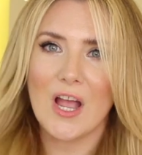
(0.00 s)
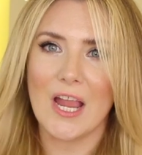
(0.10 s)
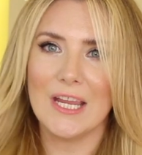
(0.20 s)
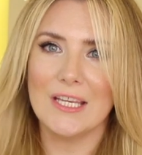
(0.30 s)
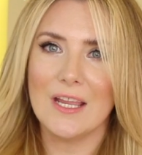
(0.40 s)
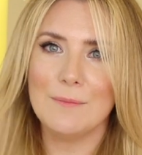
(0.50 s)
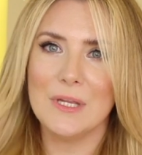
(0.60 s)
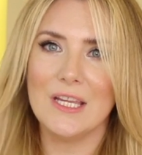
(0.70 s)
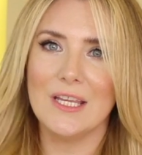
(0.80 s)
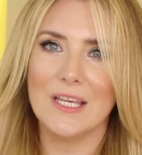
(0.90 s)
become
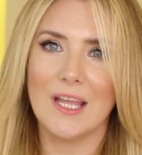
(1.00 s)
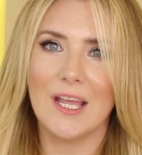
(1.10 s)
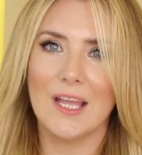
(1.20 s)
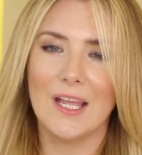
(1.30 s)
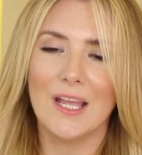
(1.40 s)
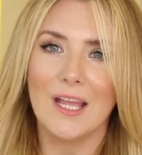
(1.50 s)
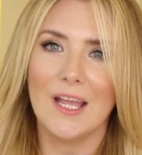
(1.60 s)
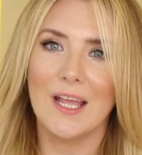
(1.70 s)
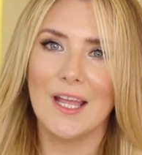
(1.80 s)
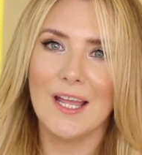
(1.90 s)
a new
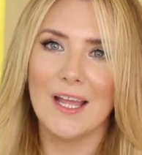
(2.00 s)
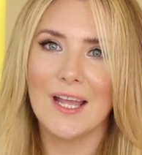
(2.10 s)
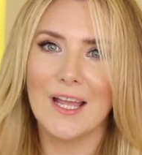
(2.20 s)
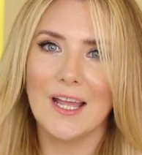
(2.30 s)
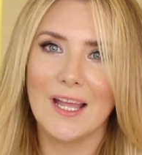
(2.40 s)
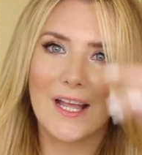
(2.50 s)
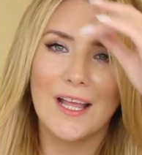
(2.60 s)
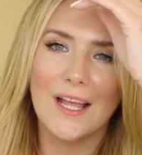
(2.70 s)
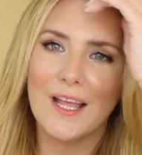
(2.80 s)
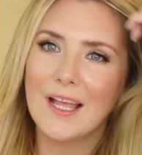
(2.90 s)
favorite. I'm not
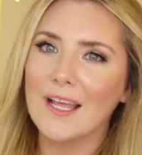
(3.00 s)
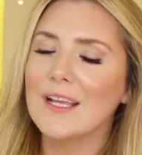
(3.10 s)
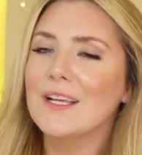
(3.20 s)
quite sure